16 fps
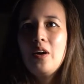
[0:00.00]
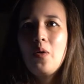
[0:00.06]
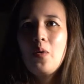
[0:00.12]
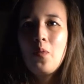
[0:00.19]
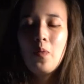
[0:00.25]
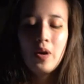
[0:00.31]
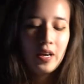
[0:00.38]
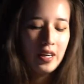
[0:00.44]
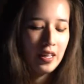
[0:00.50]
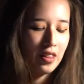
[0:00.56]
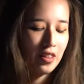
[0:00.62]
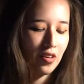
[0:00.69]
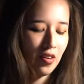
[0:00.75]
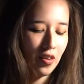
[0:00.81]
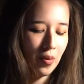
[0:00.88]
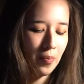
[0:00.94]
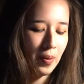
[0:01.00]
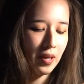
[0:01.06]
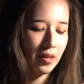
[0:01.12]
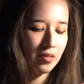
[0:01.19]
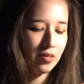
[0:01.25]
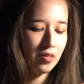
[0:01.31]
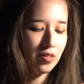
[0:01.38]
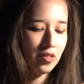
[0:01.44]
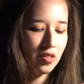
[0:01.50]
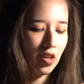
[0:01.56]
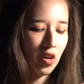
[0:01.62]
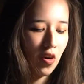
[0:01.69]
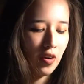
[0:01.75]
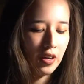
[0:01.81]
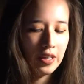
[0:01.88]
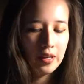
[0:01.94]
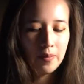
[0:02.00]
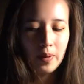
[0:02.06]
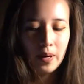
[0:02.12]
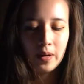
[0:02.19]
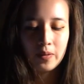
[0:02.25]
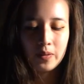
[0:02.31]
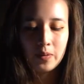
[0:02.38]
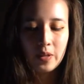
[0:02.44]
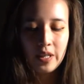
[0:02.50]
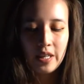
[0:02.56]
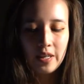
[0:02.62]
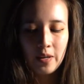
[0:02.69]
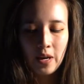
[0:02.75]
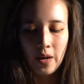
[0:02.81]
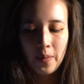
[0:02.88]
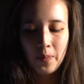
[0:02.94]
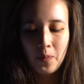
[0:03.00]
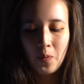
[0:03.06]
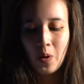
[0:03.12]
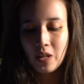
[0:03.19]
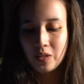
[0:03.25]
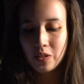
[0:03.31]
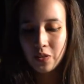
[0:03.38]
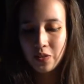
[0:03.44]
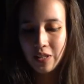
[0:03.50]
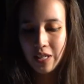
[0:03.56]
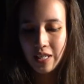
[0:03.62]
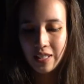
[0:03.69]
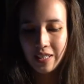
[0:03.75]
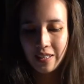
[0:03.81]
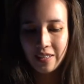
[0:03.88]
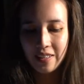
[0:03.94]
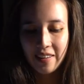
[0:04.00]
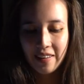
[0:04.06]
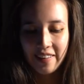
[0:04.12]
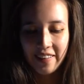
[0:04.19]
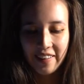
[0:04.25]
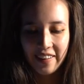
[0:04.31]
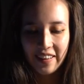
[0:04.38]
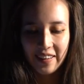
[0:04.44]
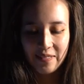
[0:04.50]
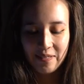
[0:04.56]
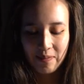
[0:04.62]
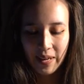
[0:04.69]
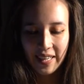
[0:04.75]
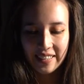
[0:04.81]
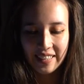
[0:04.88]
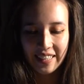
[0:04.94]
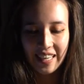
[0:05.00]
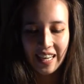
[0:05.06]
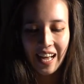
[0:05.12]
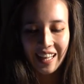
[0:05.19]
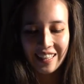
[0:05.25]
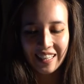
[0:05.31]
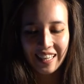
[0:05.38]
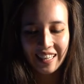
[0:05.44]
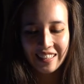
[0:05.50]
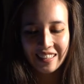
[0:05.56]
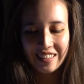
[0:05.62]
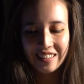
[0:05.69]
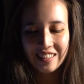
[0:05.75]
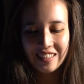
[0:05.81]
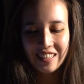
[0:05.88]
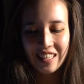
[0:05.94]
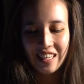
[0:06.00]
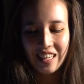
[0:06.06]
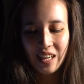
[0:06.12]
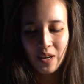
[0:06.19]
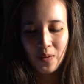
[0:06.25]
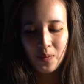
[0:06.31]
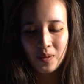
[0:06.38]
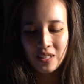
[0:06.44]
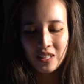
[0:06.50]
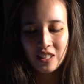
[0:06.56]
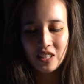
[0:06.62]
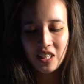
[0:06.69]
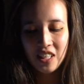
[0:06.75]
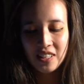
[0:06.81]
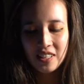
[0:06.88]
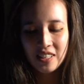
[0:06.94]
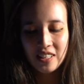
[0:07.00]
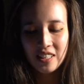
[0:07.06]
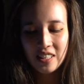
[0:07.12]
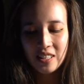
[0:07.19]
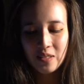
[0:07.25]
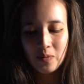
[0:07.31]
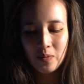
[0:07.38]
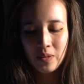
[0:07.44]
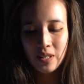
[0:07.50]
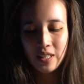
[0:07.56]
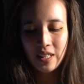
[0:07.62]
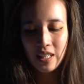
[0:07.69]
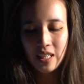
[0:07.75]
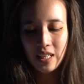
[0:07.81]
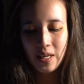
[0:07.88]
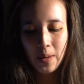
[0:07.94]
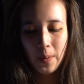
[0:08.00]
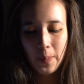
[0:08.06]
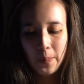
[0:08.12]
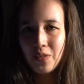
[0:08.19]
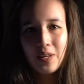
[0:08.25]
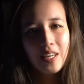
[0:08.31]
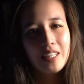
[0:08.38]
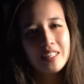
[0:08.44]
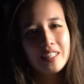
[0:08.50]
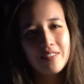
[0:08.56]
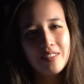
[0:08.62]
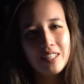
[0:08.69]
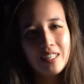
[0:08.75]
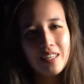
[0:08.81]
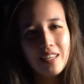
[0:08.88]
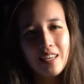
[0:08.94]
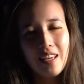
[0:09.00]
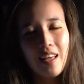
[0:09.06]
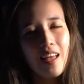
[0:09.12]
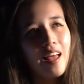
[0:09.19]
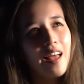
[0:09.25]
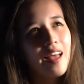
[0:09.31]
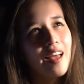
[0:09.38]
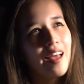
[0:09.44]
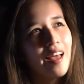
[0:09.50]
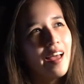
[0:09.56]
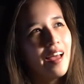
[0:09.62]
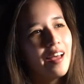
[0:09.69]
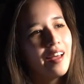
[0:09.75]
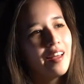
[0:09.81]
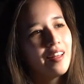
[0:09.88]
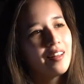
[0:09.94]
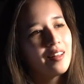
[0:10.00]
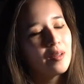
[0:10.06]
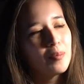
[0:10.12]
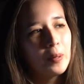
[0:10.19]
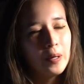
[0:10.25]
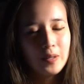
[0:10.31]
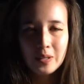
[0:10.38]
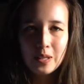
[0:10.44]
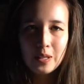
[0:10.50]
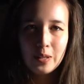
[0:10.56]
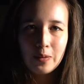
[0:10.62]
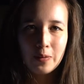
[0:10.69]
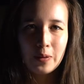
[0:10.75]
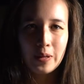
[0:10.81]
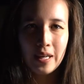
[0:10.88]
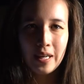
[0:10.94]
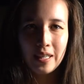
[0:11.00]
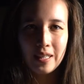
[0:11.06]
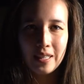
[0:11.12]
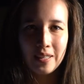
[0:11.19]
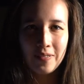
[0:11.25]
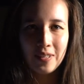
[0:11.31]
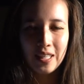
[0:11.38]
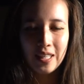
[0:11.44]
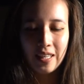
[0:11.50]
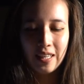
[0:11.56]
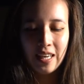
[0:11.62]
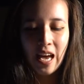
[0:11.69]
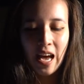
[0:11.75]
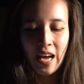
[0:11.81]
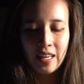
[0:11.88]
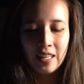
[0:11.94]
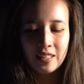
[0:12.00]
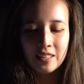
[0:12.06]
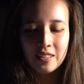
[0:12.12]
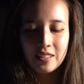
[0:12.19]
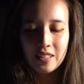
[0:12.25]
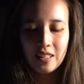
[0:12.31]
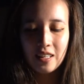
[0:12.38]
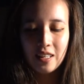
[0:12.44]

what I thought about talking about whilst painting alligators was just really creativity and the process of creativity and